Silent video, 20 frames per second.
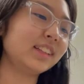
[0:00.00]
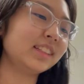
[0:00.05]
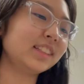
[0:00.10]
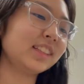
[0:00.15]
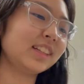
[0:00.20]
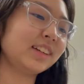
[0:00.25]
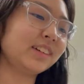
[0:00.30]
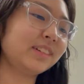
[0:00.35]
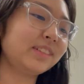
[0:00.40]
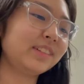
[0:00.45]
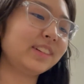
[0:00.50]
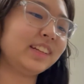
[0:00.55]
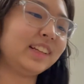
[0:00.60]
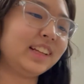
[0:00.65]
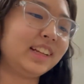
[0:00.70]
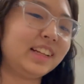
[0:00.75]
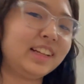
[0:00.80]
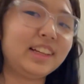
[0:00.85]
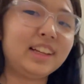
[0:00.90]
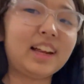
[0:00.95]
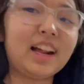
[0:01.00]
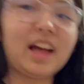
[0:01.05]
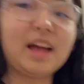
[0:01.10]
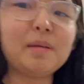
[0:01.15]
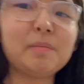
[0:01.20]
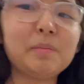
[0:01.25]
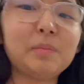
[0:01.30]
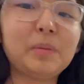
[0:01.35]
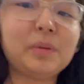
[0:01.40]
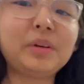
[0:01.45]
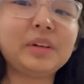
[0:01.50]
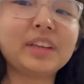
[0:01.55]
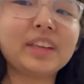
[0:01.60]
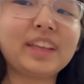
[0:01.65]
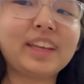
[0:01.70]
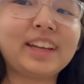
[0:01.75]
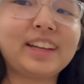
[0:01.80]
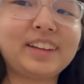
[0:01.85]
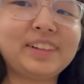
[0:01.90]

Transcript: So I'm boiling